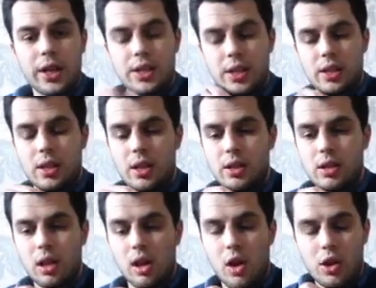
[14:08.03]
This is
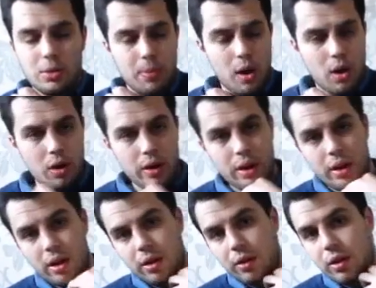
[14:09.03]
the last part of
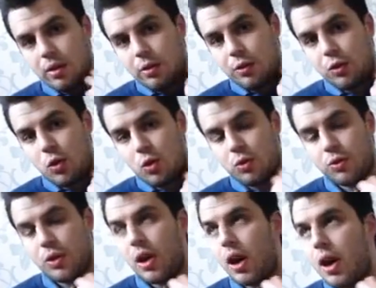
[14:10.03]
the
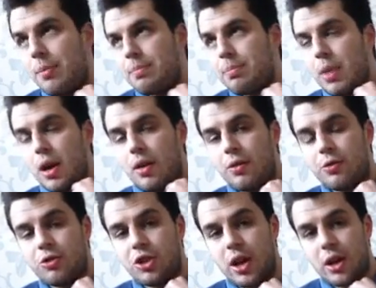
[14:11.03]
fourth bit
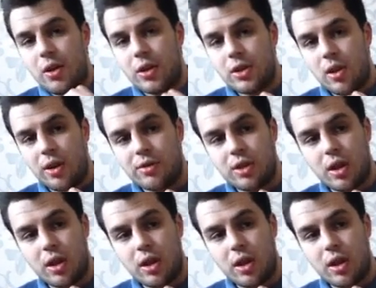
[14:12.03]
of Jet and I's live.